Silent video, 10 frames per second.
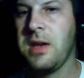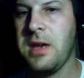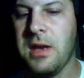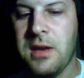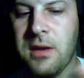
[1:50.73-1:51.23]

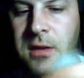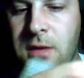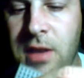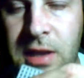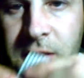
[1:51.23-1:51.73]
And
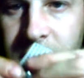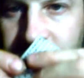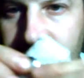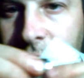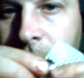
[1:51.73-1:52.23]
to get
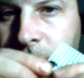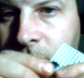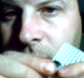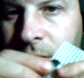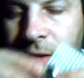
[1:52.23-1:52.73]
these
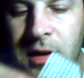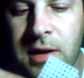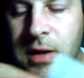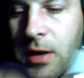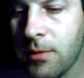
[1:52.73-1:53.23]
snaps
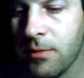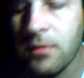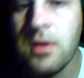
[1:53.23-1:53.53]
lined up,